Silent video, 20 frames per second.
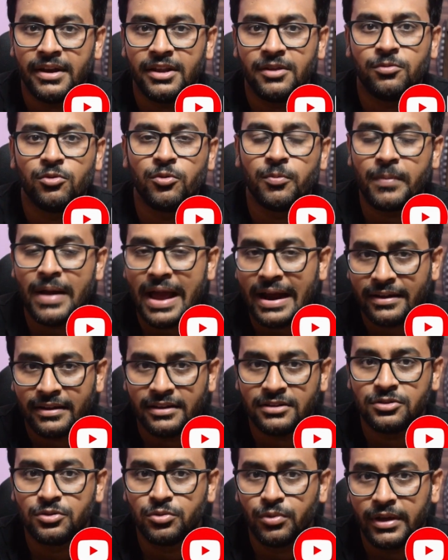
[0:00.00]
and if you
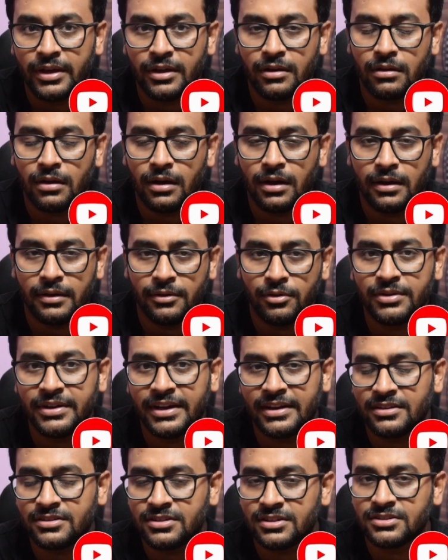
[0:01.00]
practice doing
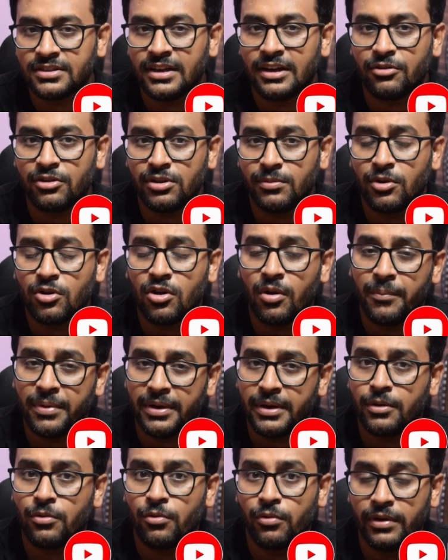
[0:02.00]
data structure algorithm or
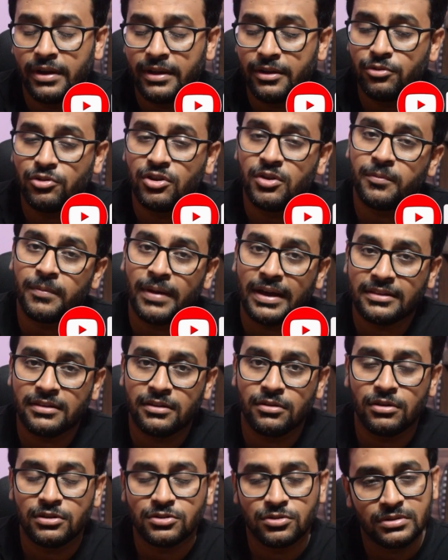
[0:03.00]
competitive coding using
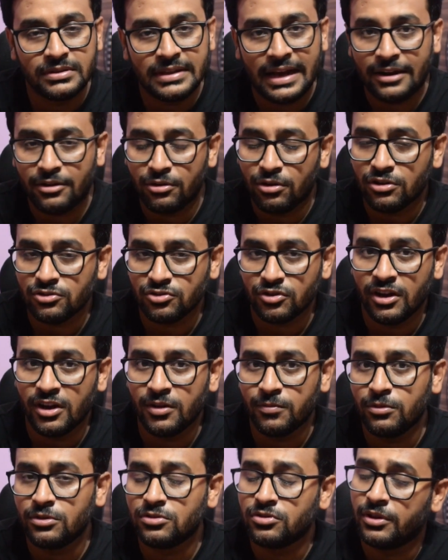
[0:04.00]
Python also, that will also
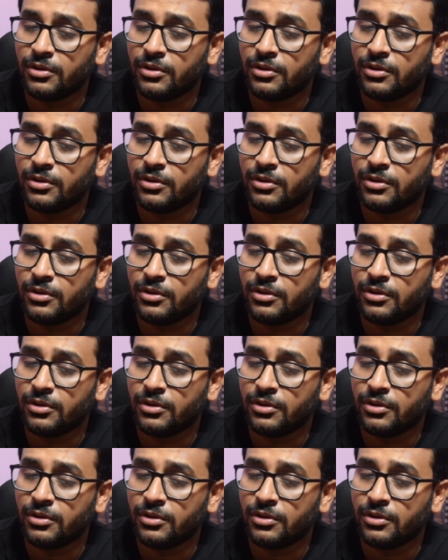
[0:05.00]
helpful.